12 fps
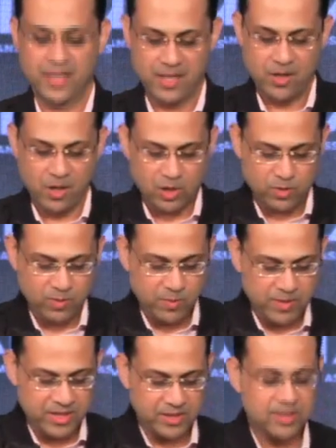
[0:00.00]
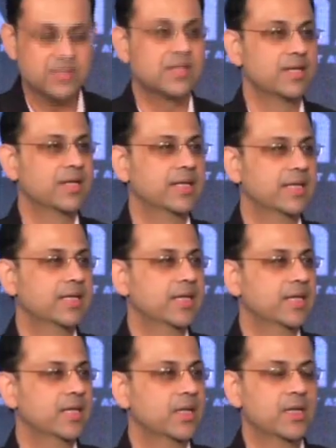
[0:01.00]
automobiles,
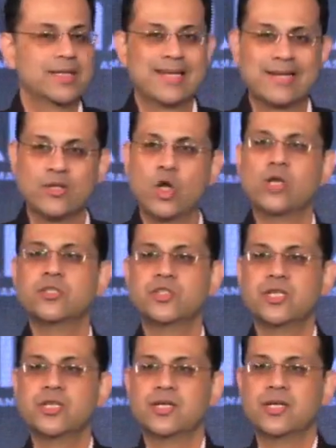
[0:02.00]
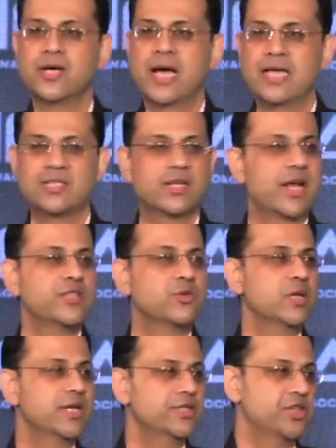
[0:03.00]
technology has
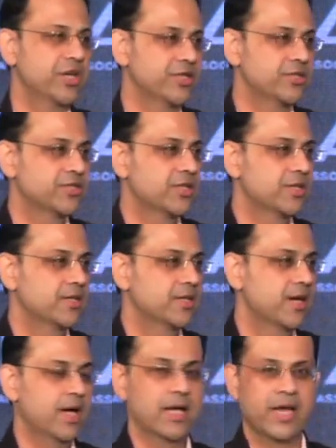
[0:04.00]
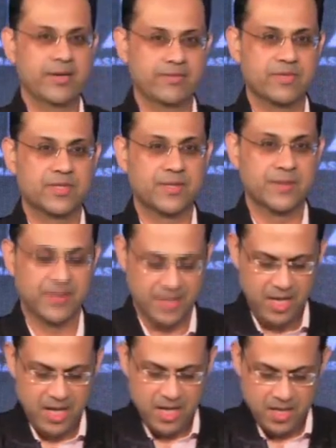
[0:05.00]
gradually changed our lives.
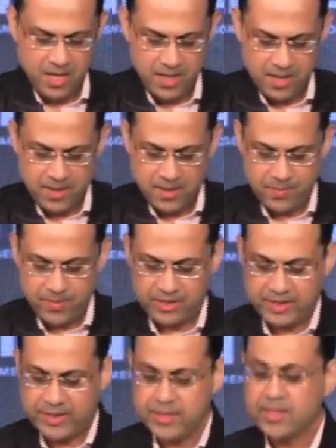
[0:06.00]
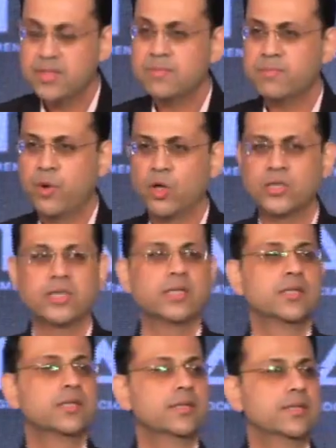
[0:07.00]
But the important
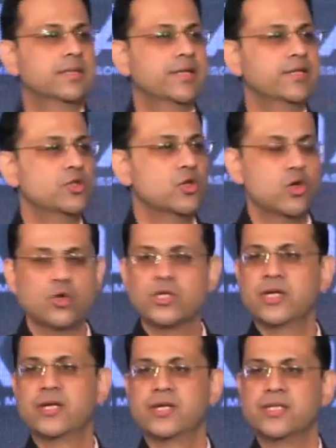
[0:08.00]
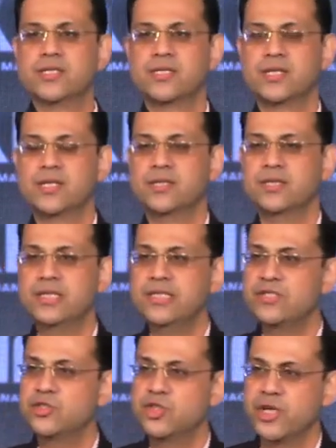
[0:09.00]
thing to note here is these
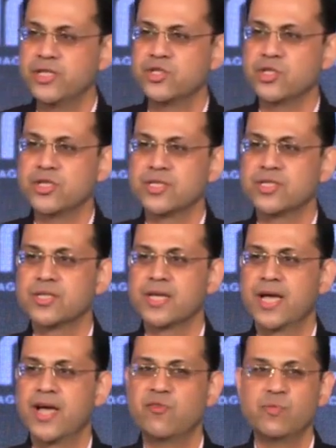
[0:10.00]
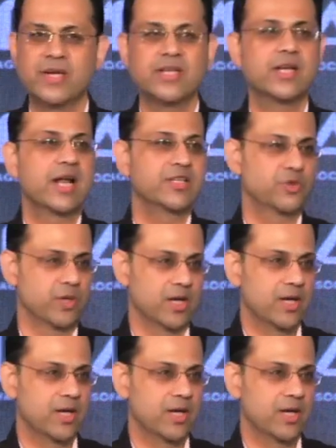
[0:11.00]
changes have been gradual,